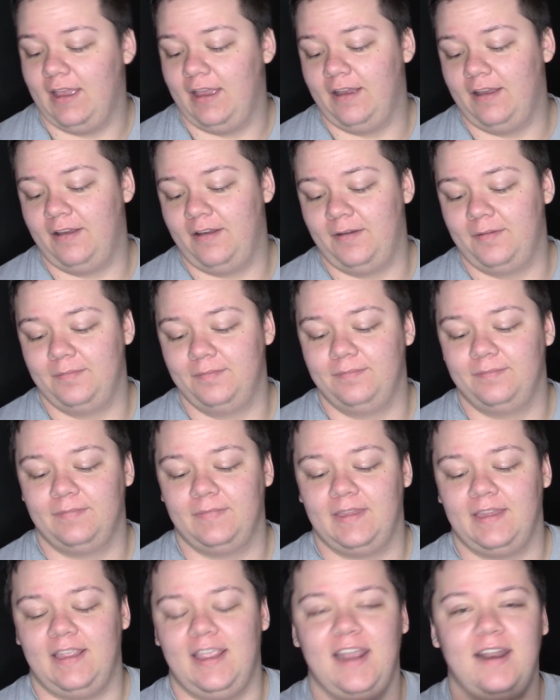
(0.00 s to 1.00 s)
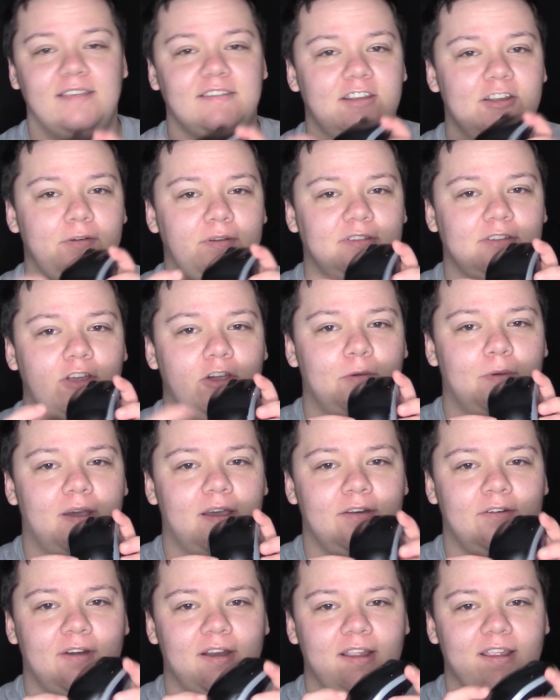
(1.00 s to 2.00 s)
it doesn't always go
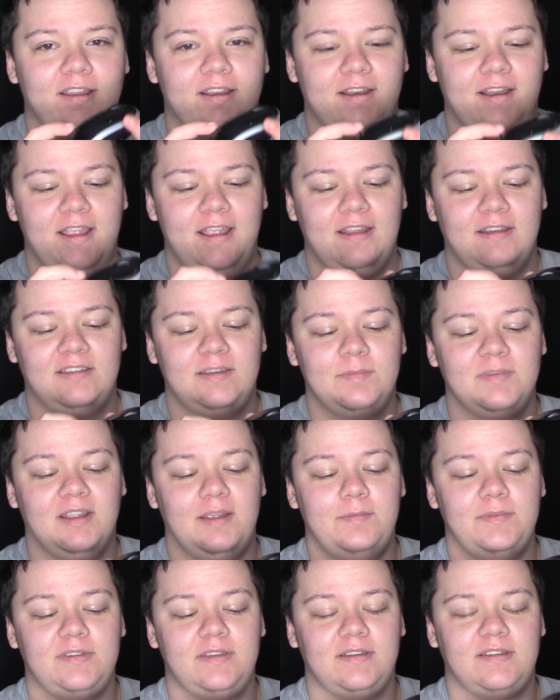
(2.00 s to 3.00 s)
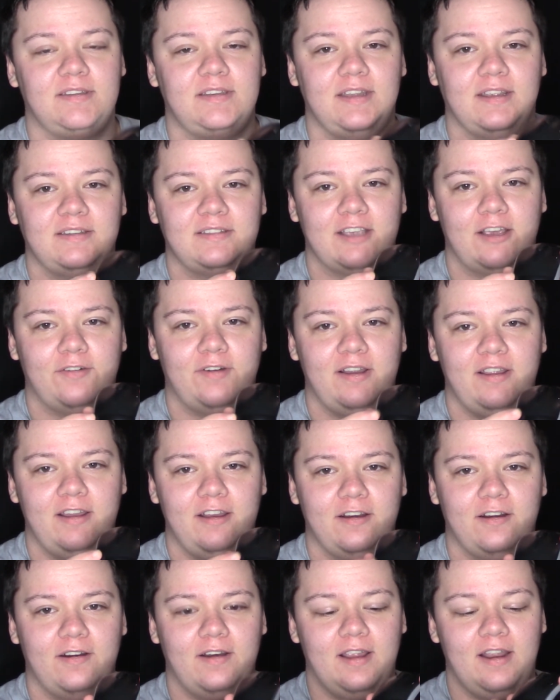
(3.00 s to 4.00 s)
on right, and sometimes it sticks out right
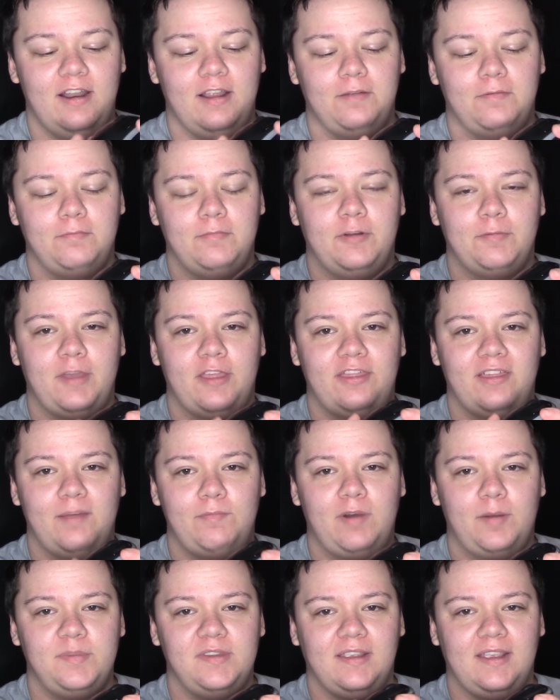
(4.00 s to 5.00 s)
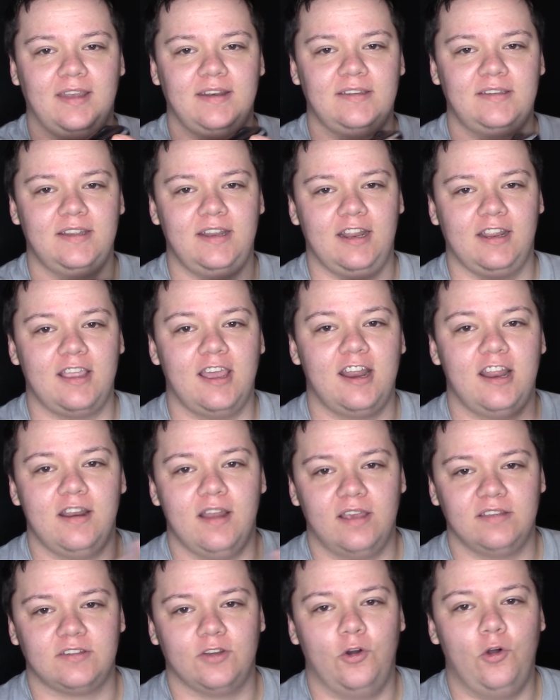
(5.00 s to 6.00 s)
here, and my thumb rubs against it, and it kind of
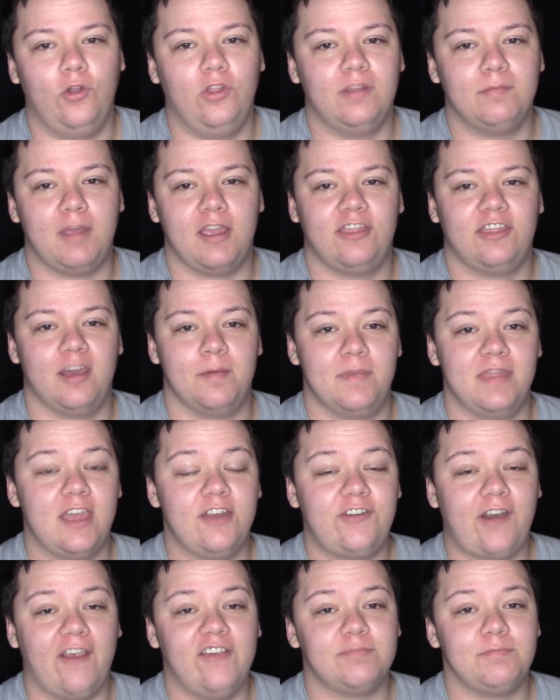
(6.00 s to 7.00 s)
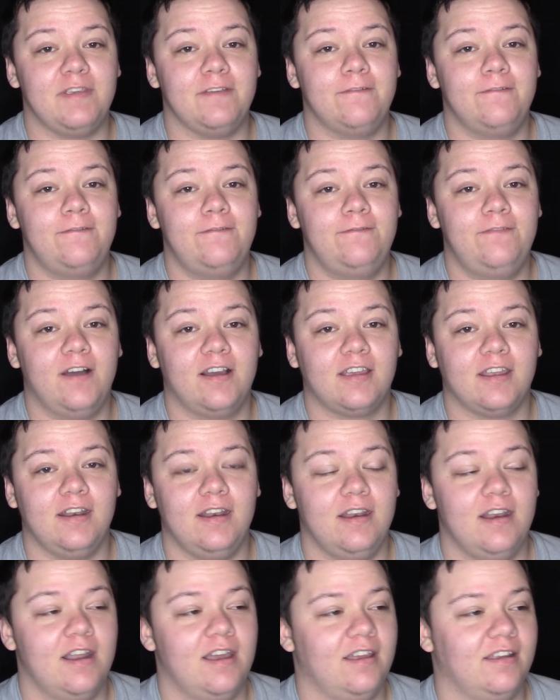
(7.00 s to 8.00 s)
gnaws a hole in my thumb, and that drives me
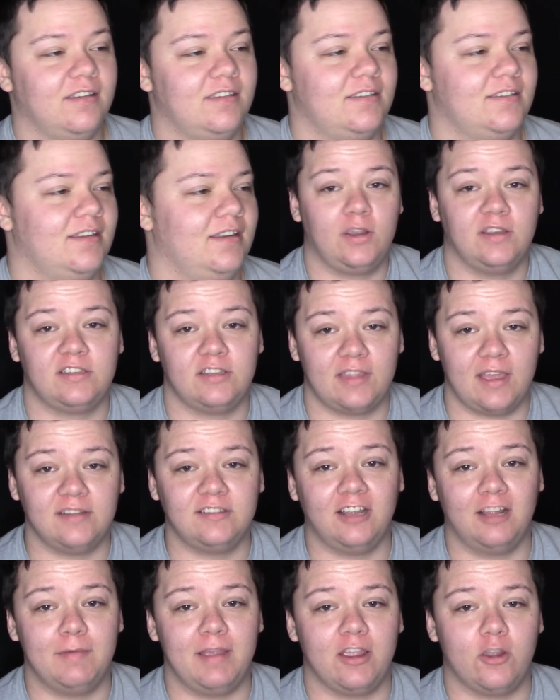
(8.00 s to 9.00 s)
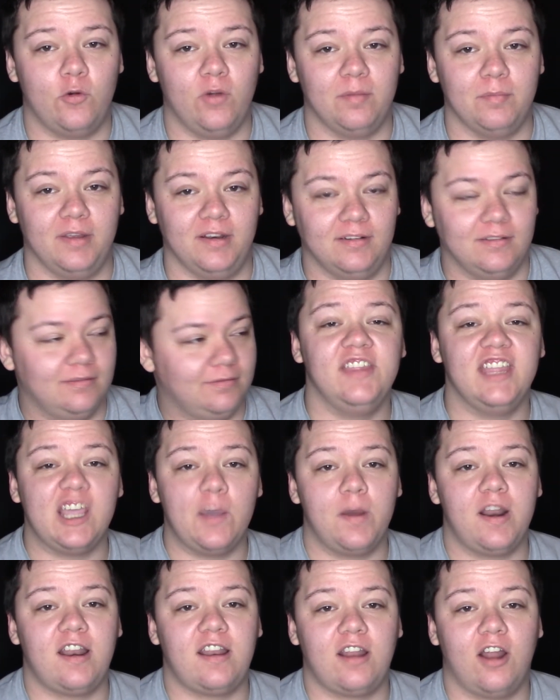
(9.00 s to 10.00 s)
fucking nuts. Okay, so that's all my equipment. One thing
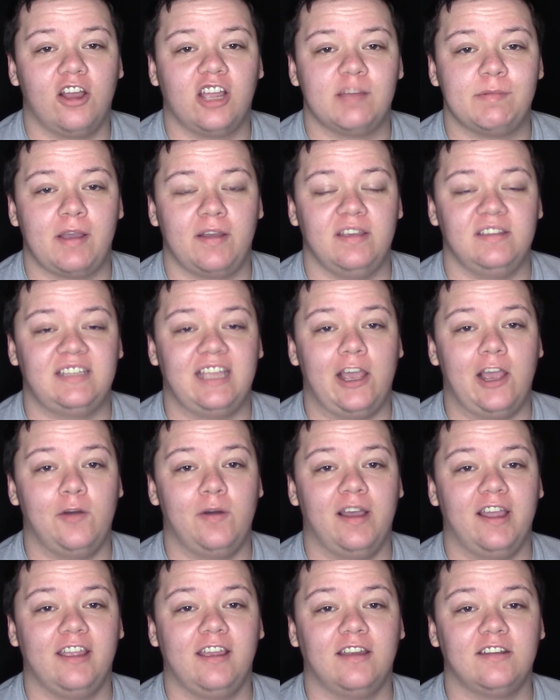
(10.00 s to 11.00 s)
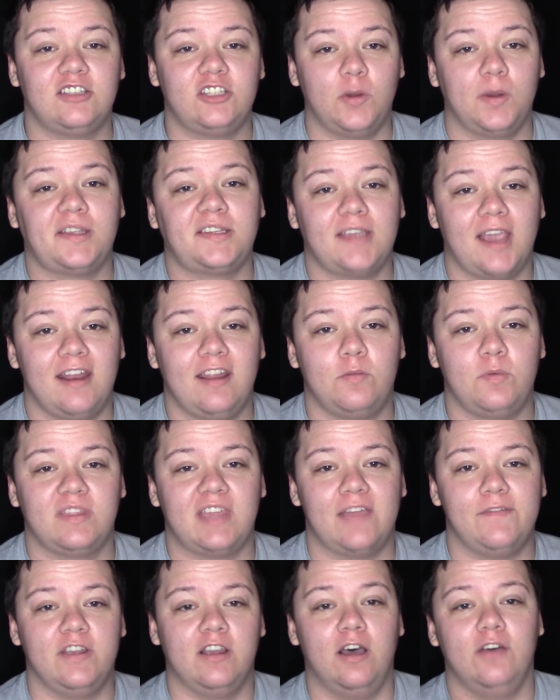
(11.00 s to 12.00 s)
I wanted to talk about is how I got so excited
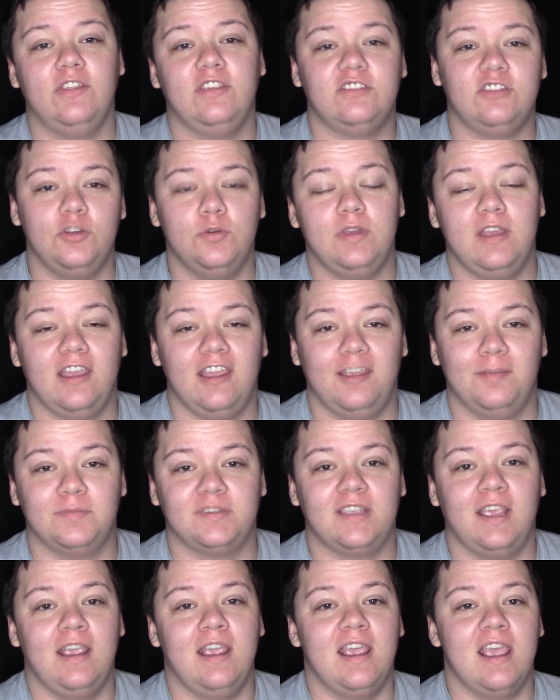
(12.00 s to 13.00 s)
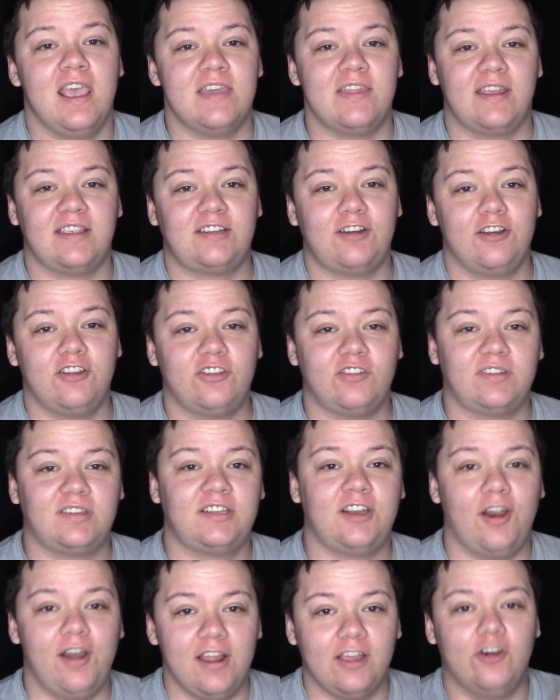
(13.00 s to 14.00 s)
with having all these new games that I started just
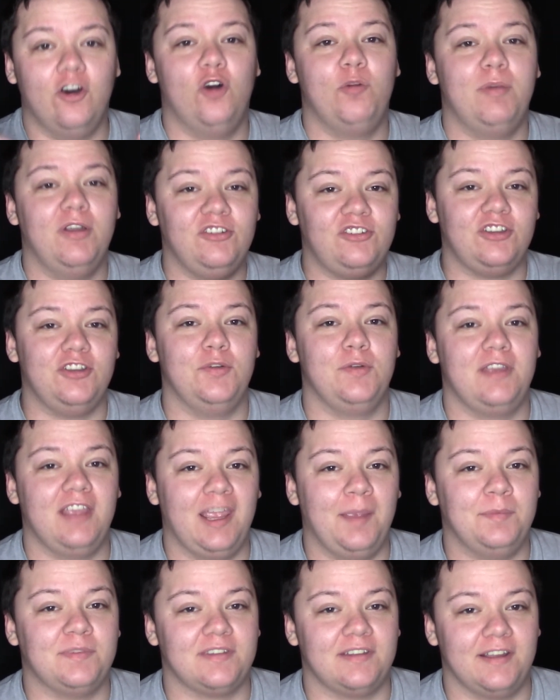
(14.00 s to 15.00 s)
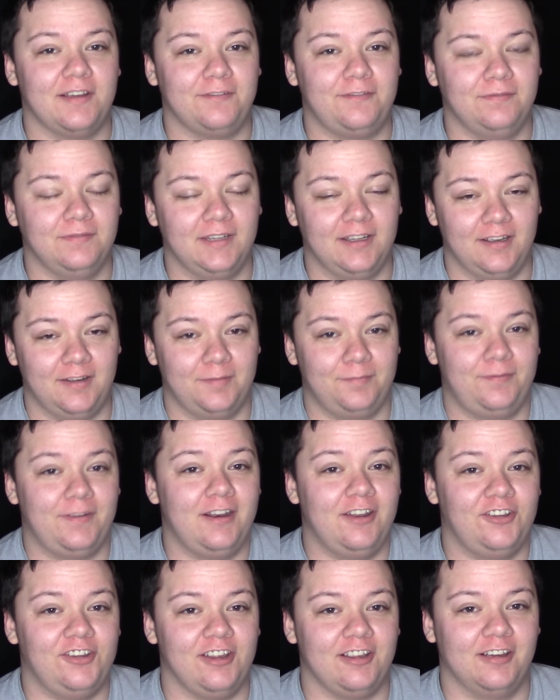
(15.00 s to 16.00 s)
starting a whole bunch of new games and not
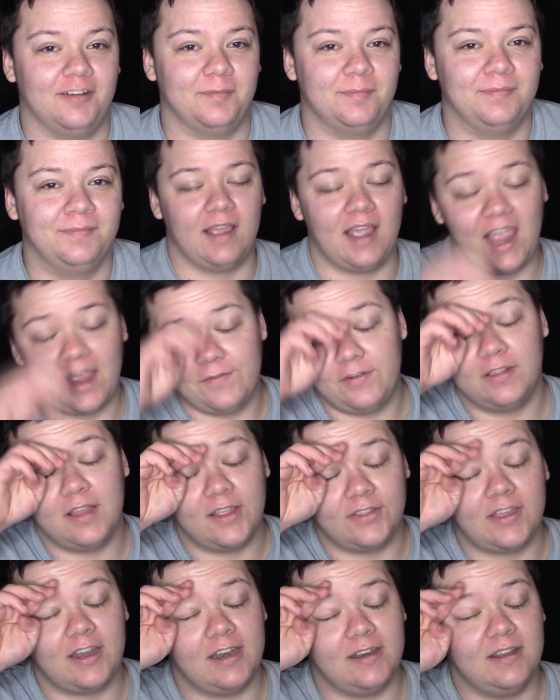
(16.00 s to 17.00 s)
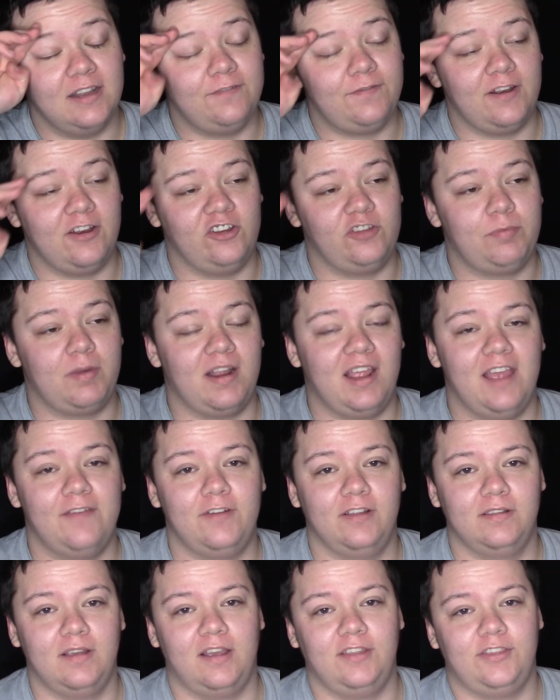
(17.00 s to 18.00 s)
finishing them. I have a lot that I did finish, but I
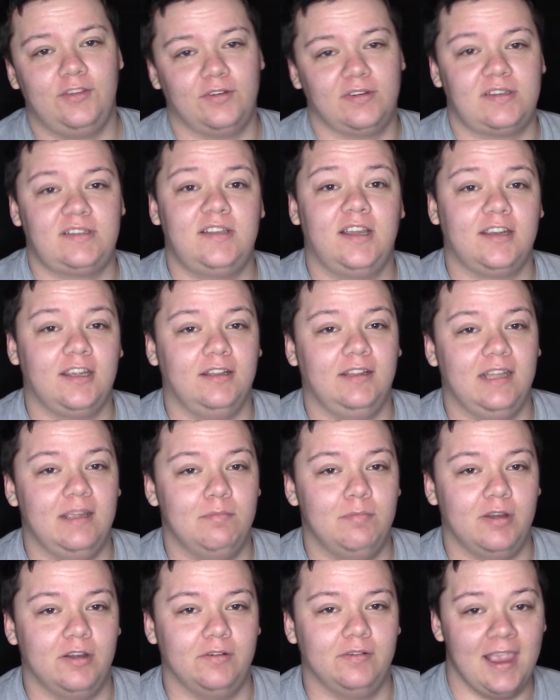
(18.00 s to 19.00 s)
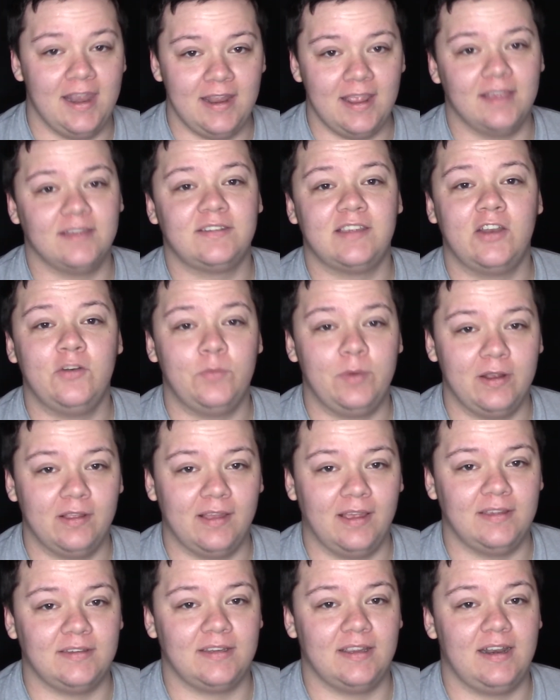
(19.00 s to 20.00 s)
have a lot that are stuck in limbo. And yes, I
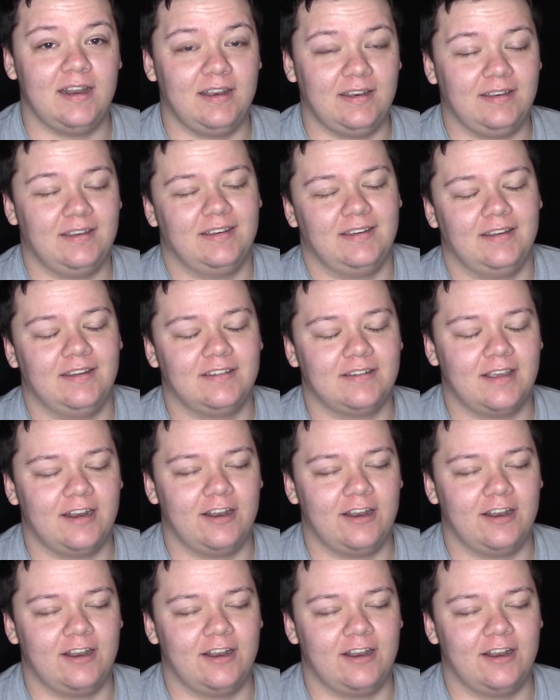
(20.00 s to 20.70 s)
realize it, and it does